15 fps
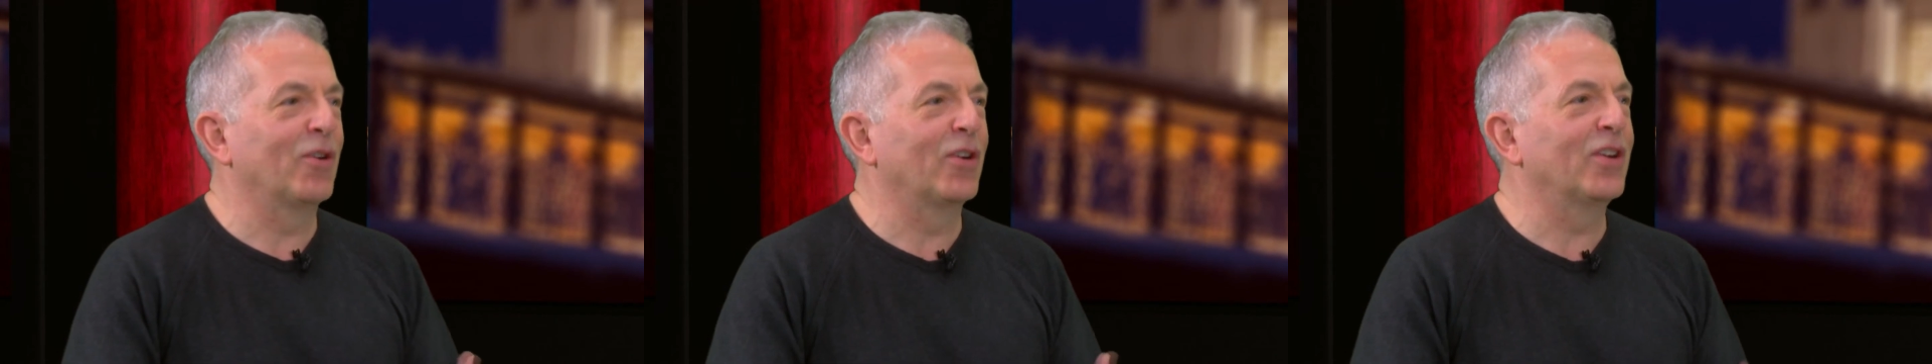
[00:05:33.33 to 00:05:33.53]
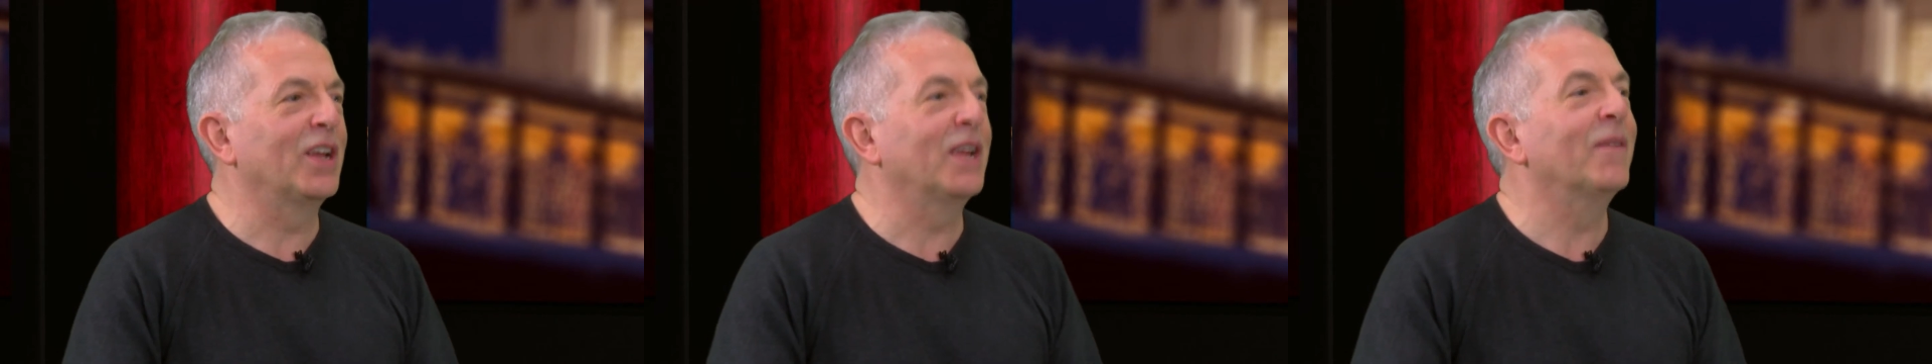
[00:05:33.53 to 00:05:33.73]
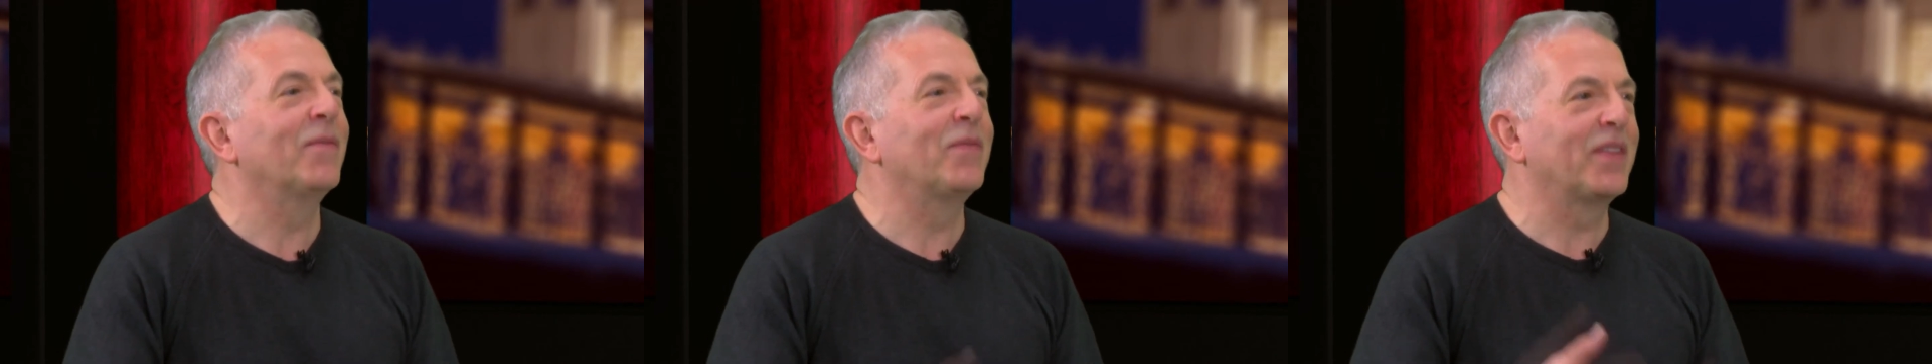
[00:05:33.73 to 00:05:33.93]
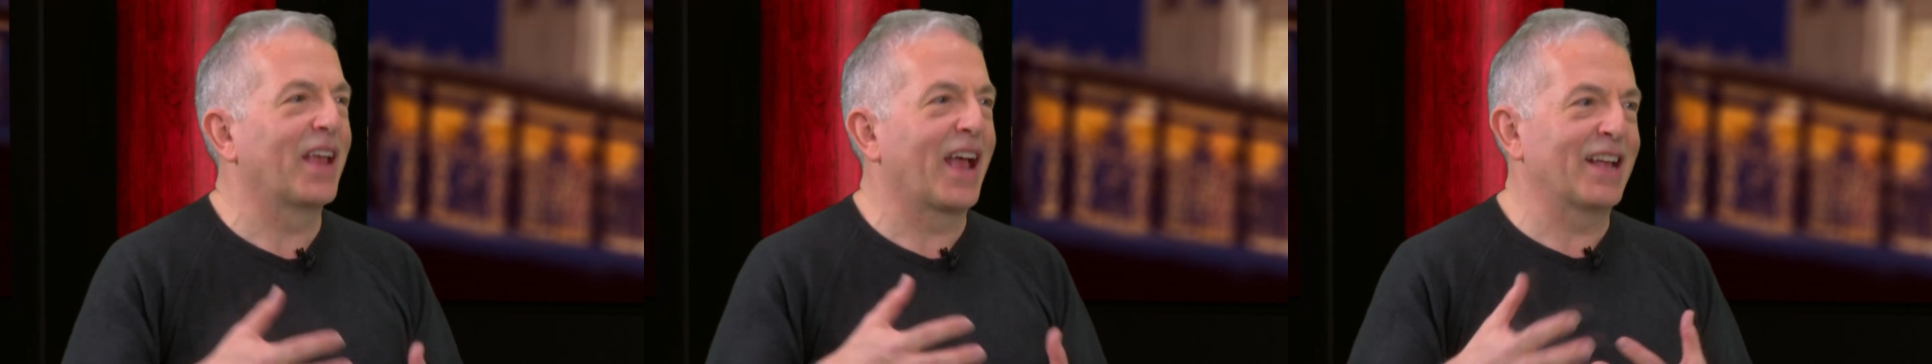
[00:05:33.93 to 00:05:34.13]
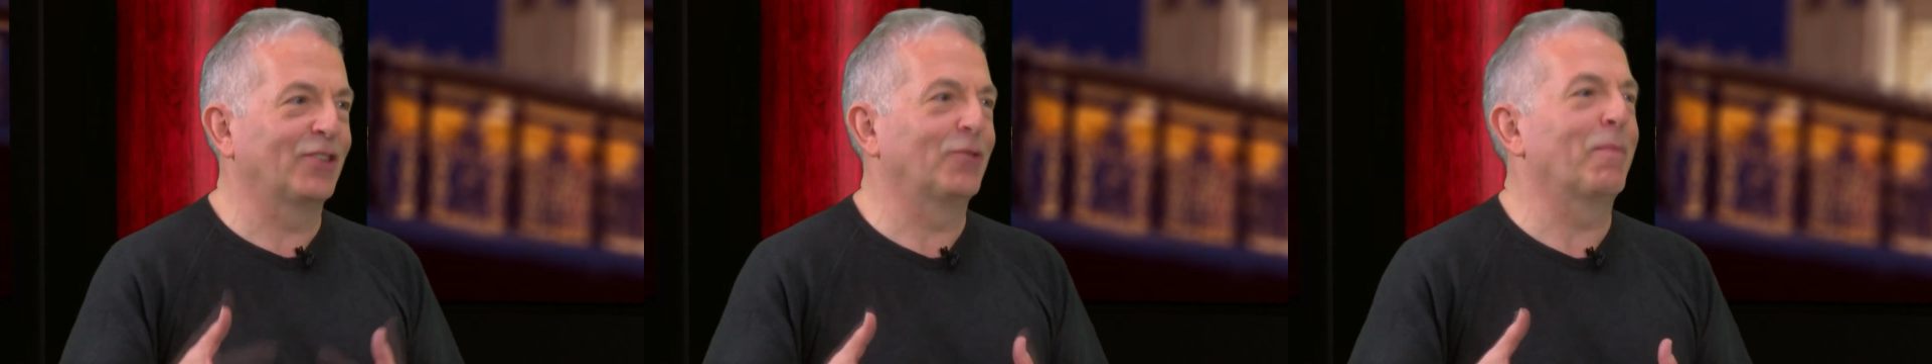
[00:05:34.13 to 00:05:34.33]
Rodney
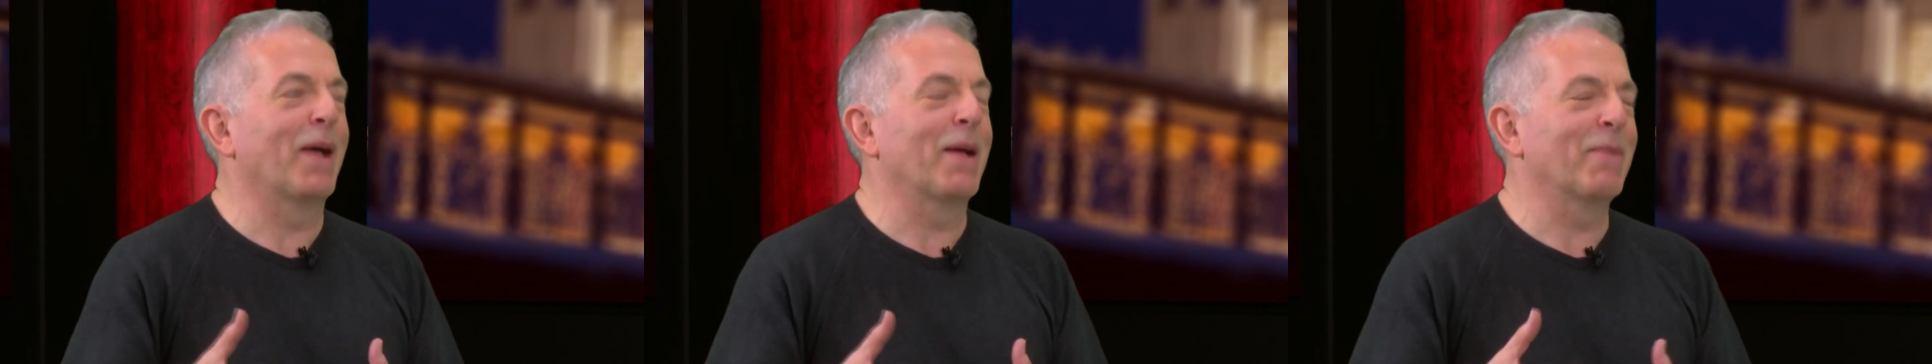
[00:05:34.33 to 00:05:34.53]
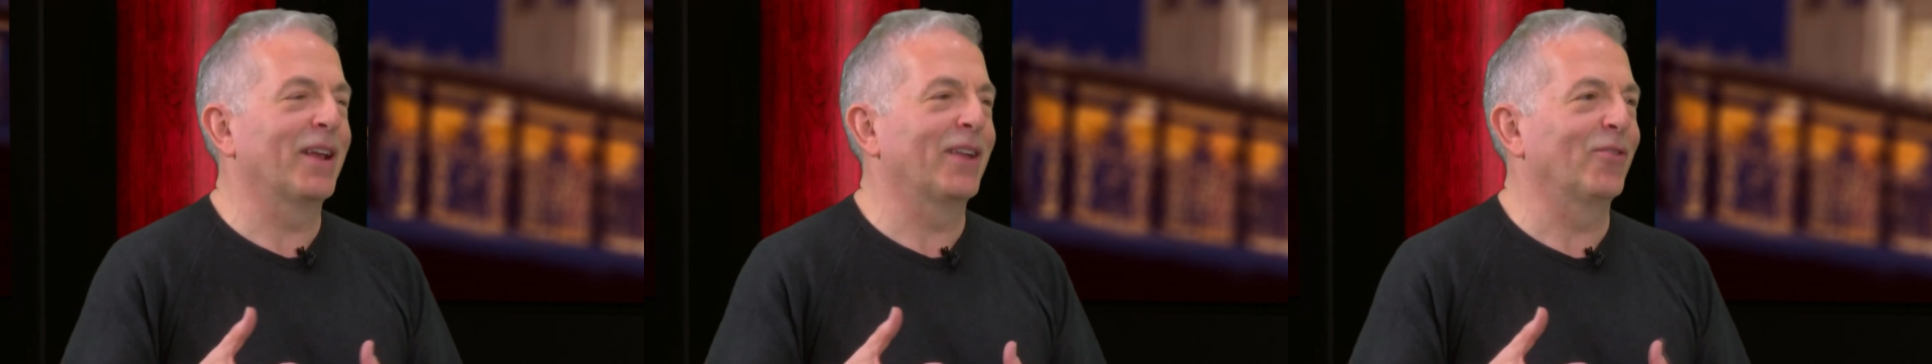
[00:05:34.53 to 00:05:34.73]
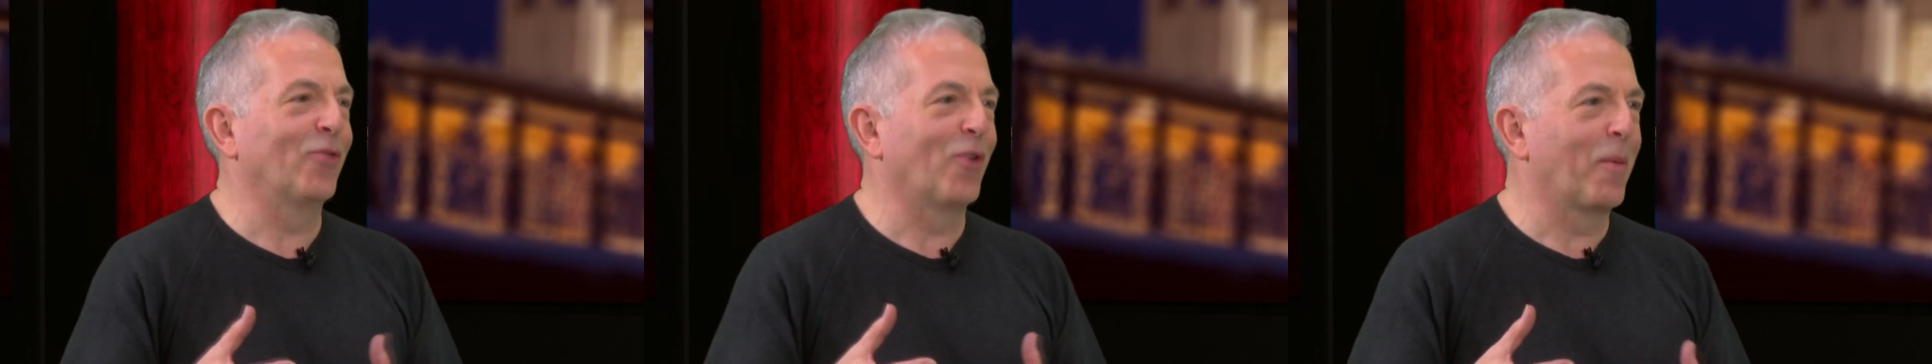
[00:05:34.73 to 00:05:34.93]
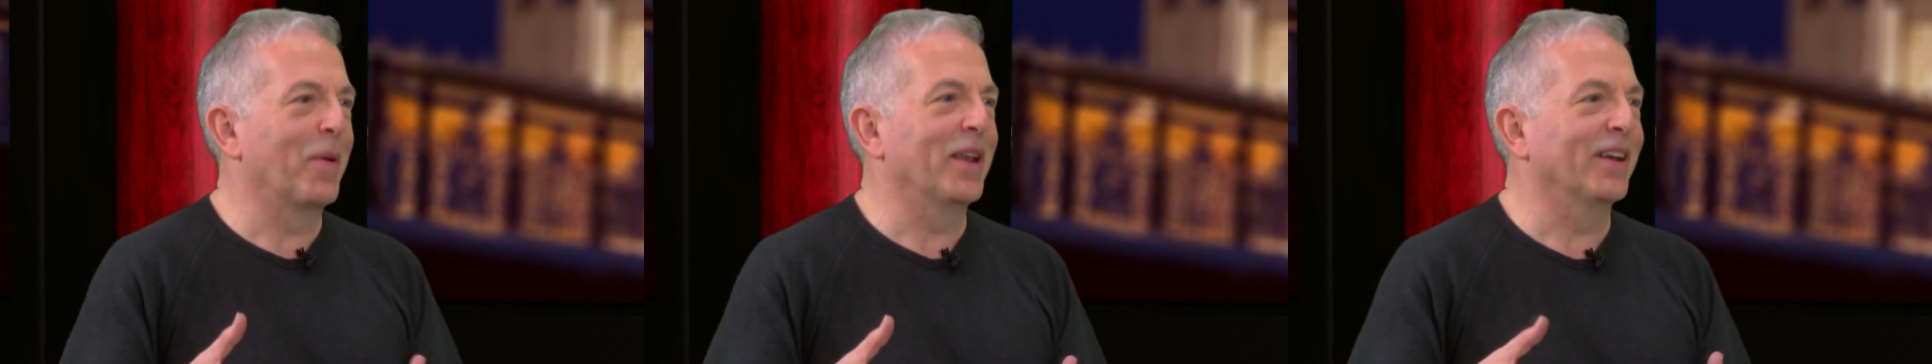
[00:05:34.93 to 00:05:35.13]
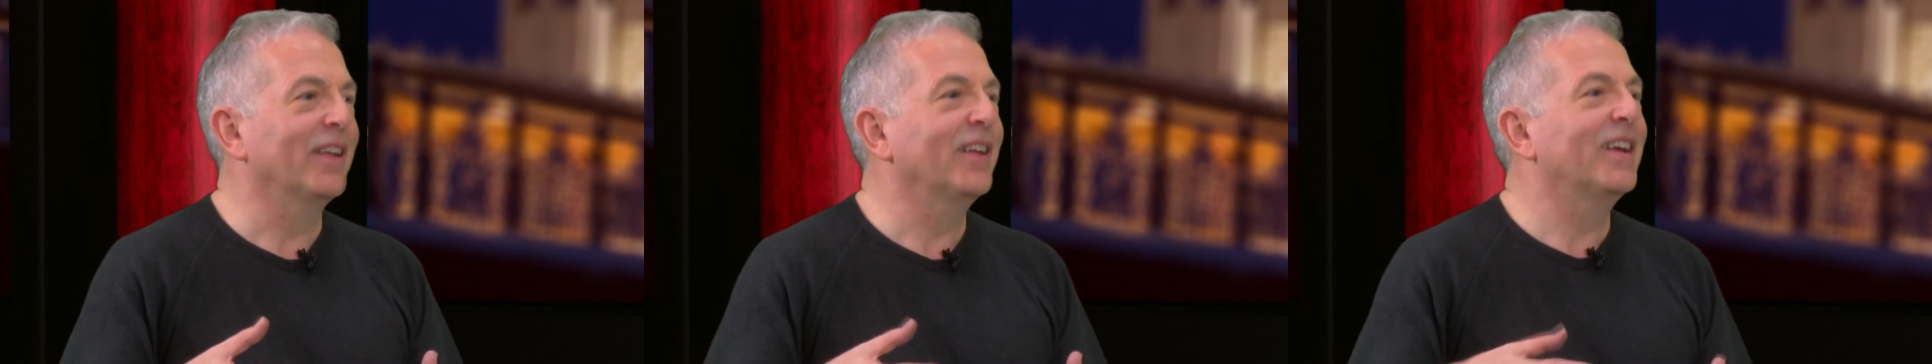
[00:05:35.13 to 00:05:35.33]
as Batman and
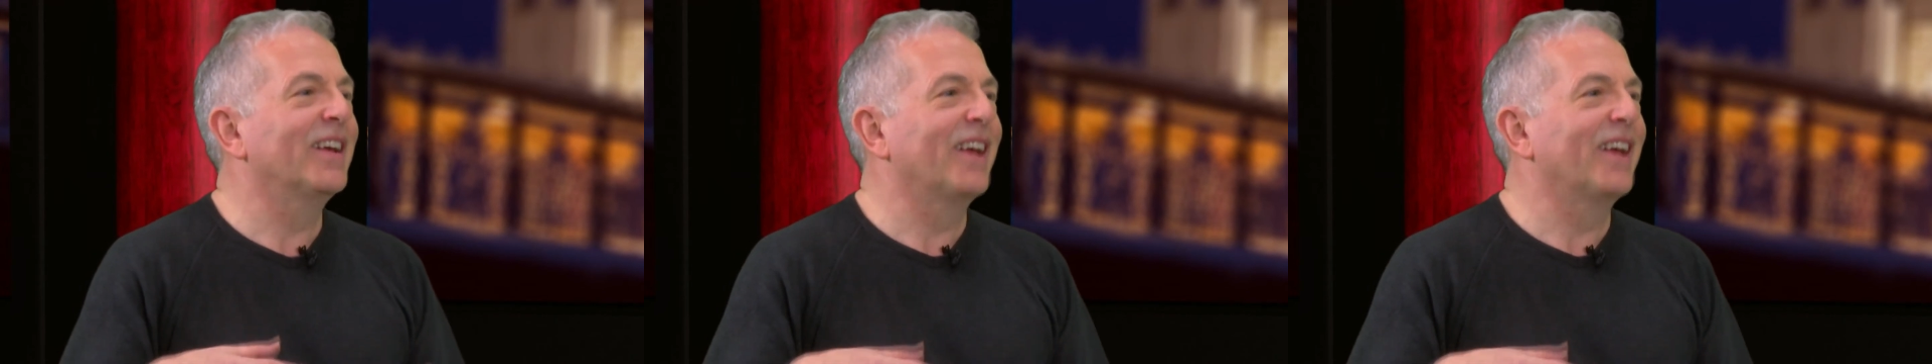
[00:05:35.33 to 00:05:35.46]
Robin